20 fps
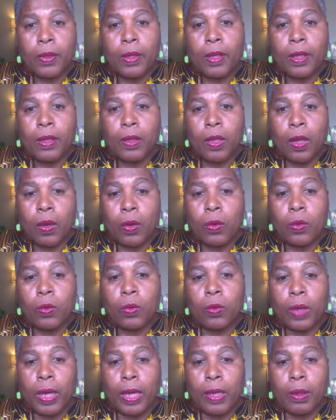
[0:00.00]

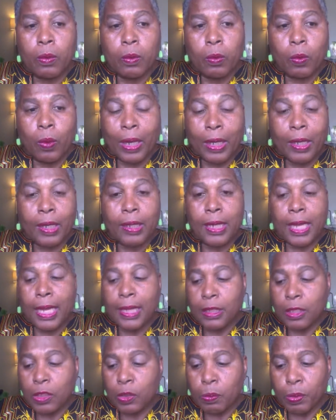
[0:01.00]
know and
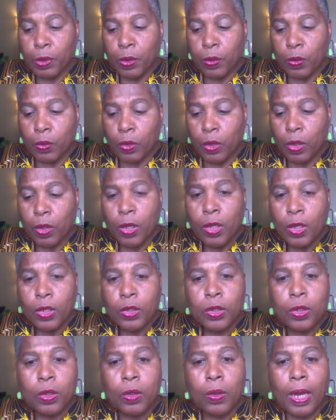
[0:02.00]
recognize his birth.
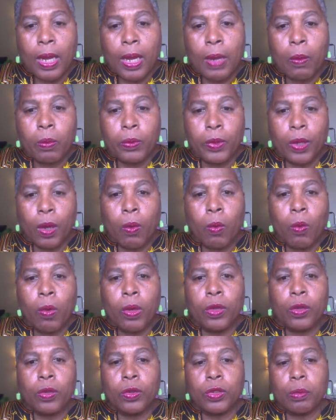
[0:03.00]
So I don't
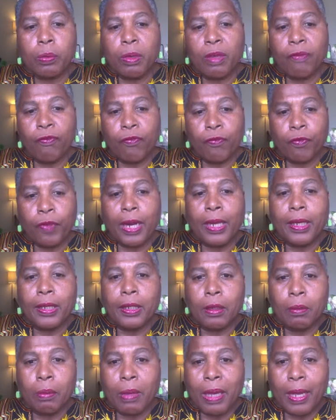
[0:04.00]
want you to be
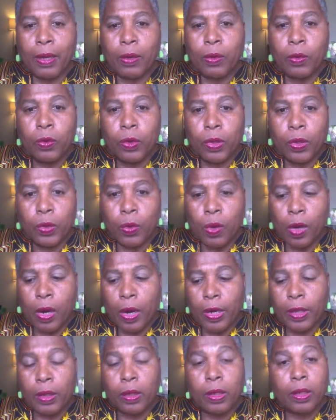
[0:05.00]
frightened by who you
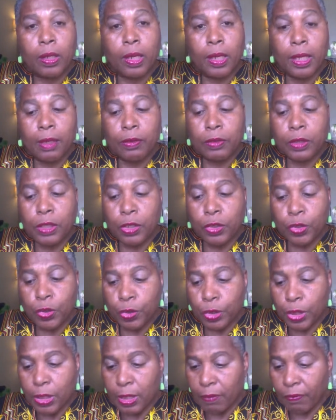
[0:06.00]
are and the gifts that you're
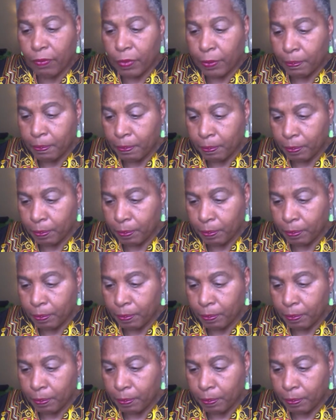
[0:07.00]
given.